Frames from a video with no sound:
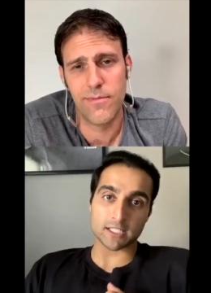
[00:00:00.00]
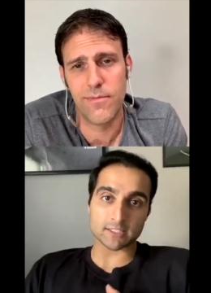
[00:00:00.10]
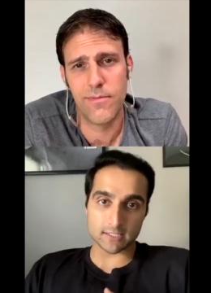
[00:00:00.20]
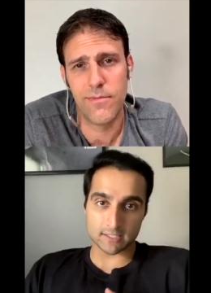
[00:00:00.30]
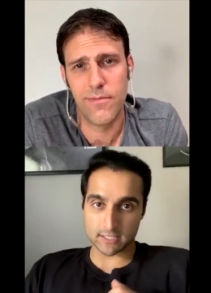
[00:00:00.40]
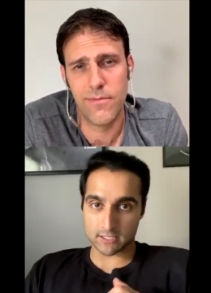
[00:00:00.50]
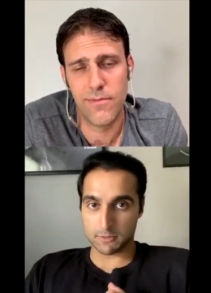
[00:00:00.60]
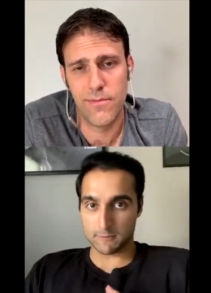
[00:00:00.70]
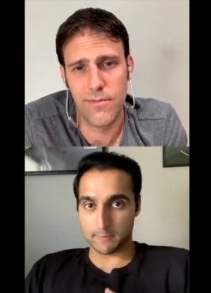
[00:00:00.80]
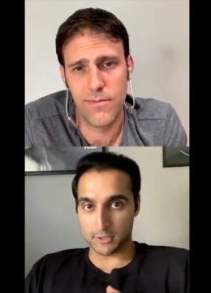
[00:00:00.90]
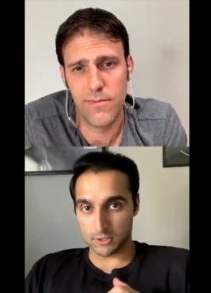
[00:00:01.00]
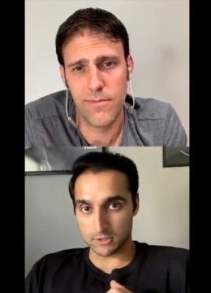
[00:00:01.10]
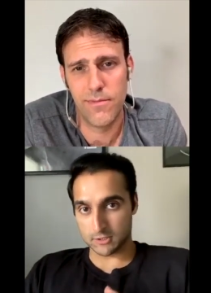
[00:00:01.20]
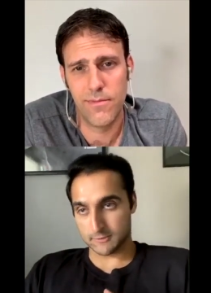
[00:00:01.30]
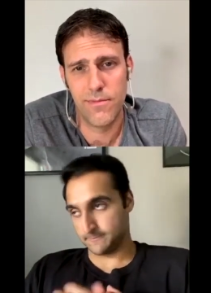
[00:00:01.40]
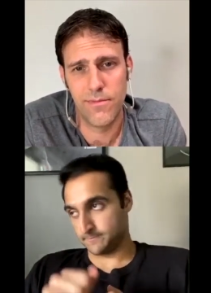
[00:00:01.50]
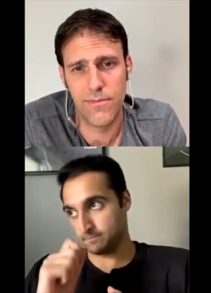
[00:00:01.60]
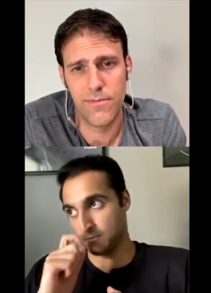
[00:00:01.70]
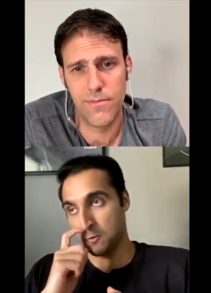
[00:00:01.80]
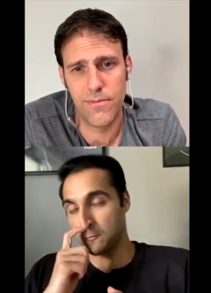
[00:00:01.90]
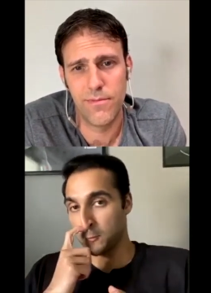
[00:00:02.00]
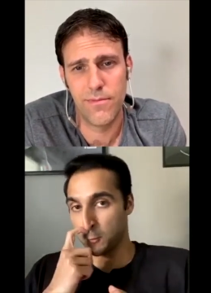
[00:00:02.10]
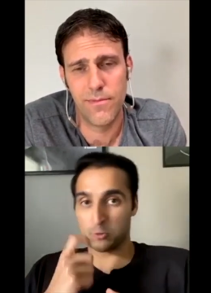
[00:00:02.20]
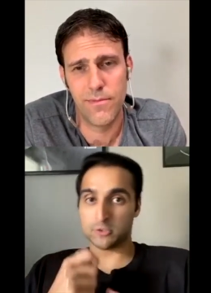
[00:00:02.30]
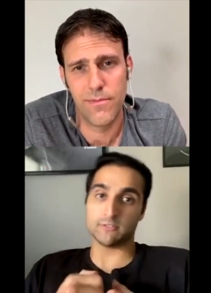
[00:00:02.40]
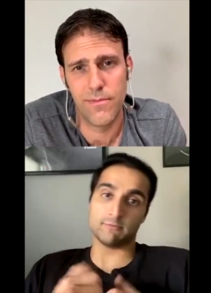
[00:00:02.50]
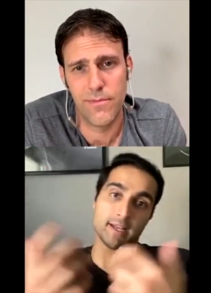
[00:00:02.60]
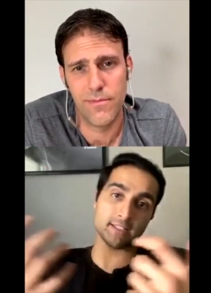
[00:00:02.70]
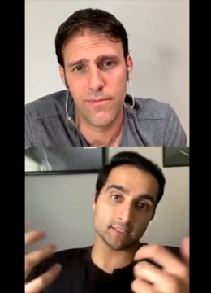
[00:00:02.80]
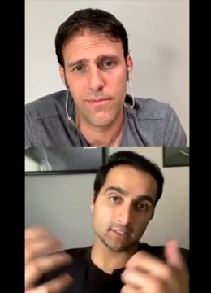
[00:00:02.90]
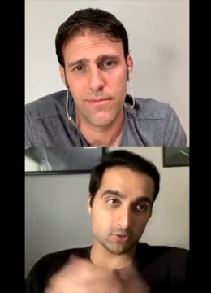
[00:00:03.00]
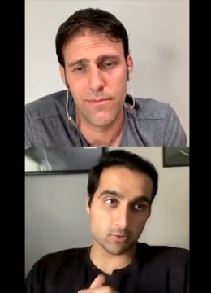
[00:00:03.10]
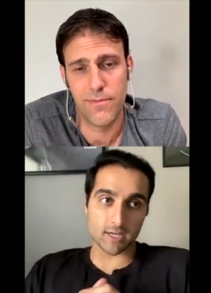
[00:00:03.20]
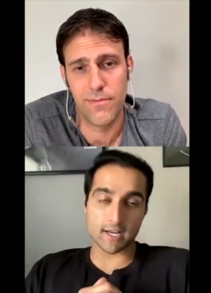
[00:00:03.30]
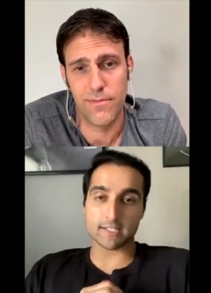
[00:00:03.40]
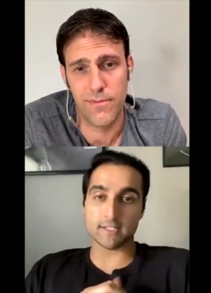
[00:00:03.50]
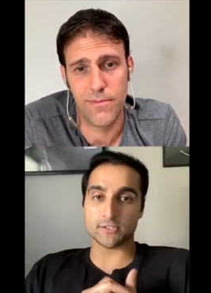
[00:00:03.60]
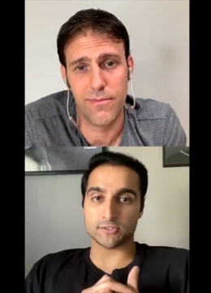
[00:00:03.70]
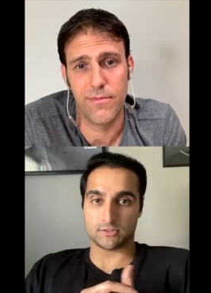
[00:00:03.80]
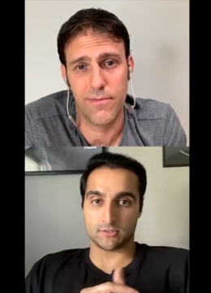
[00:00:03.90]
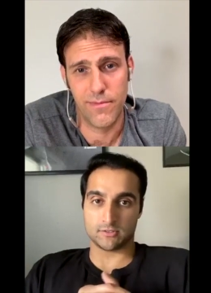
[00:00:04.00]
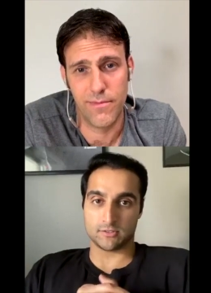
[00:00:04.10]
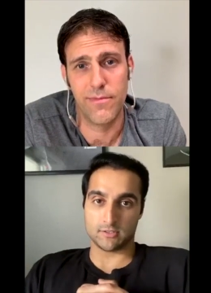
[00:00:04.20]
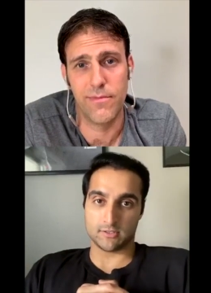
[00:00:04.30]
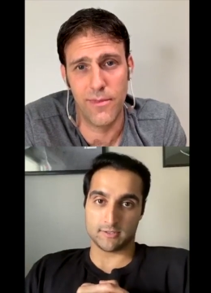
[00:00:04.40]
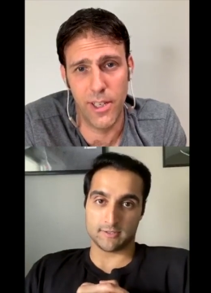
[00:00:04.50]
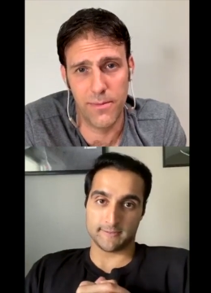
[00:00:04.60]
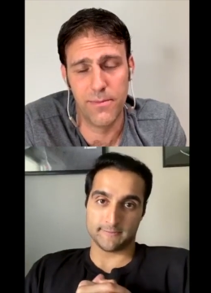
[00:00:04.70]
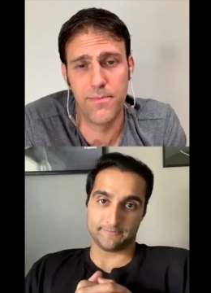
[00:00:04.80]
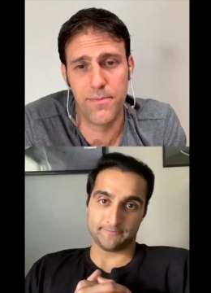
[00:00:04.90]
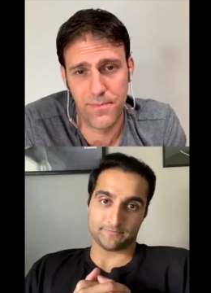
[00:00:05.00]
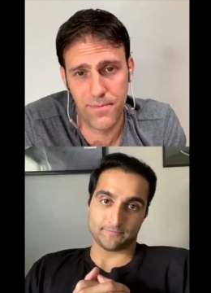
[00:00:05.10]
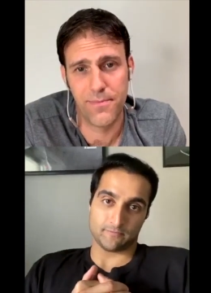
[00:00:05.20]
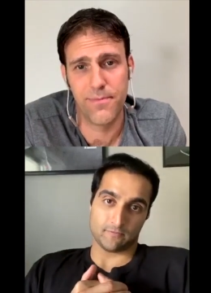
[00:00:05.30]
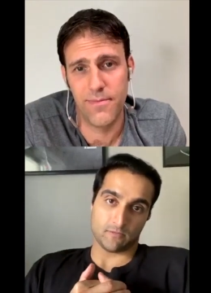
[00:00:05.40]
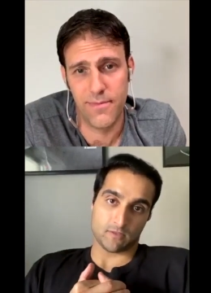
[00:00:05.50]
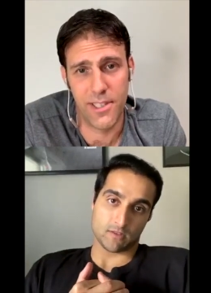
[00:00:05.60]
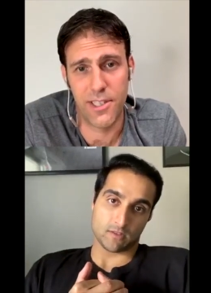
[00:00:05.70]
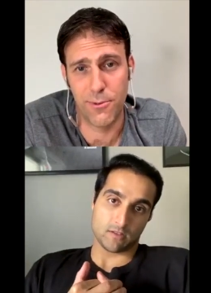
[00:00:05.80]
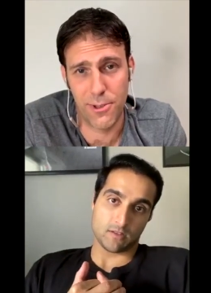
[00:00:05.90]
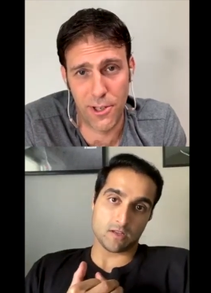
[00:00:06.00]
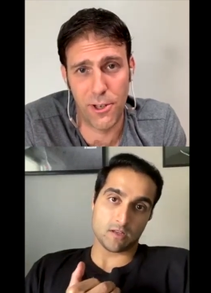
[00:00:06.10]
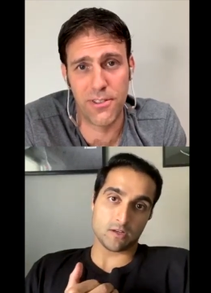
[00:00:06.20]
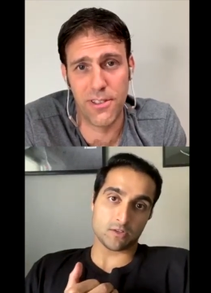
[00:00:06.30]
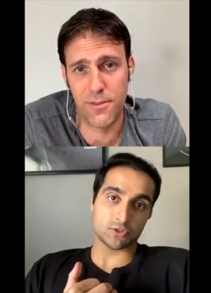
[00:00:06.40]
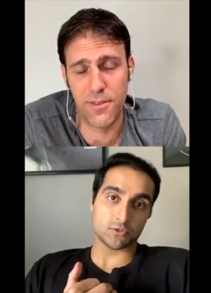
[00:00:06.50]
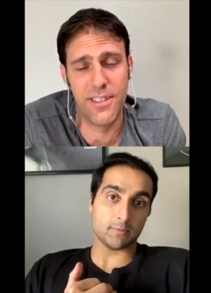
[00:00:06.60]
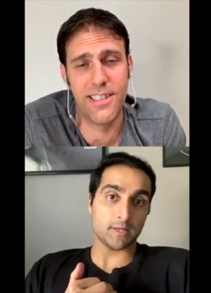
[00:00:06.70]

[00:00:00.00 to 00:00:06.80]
Speaker 1: a process that's been built over the course of basically 29 years. Yeah.
Speaker 2: It's the result of